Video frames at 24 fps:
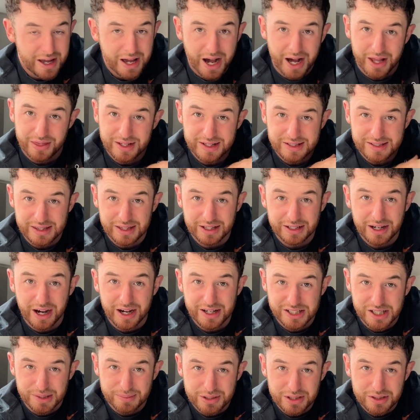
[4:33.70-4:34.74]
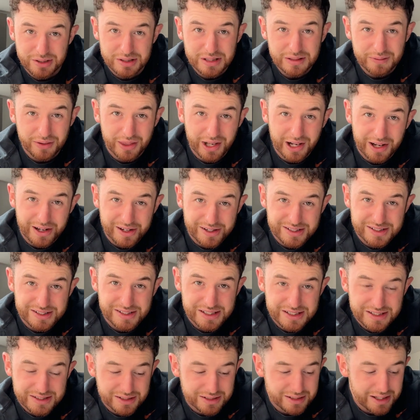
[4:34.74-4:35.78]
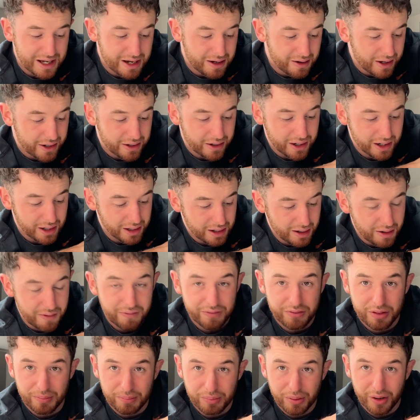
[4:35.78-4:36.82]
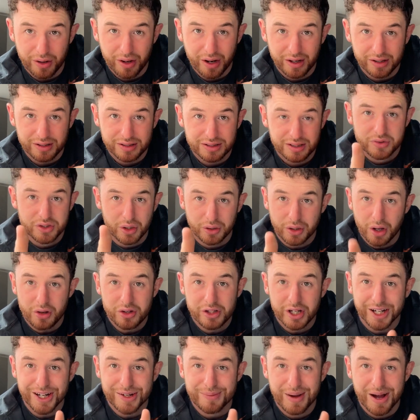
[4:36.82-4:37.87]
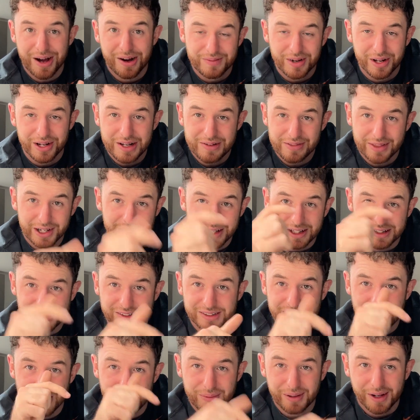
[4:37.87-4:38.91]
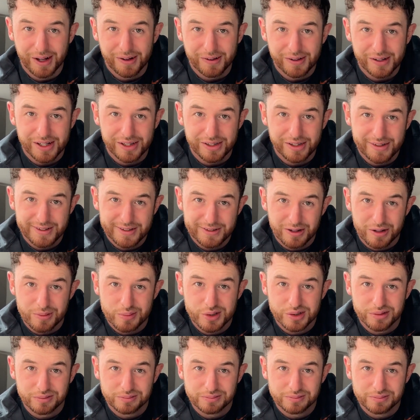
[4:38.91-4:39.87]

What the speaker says: And these are the guys I've been using for the last season now, and I love the products. So go check them out, and I'll leave the links down below in the description.